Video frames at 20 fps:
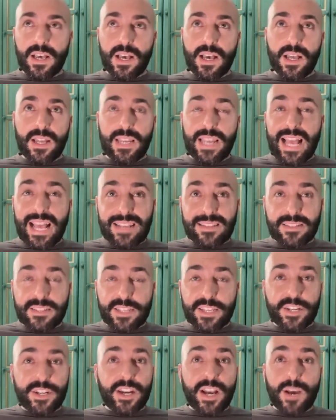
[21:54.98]
Last
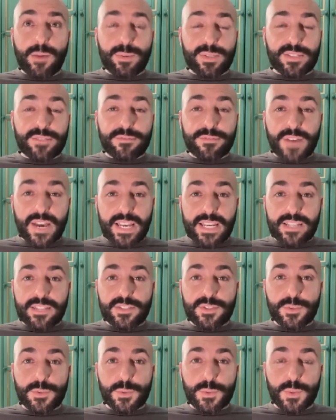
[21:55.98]
year, I was invited
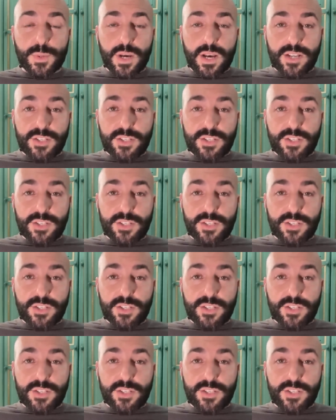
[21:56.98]
to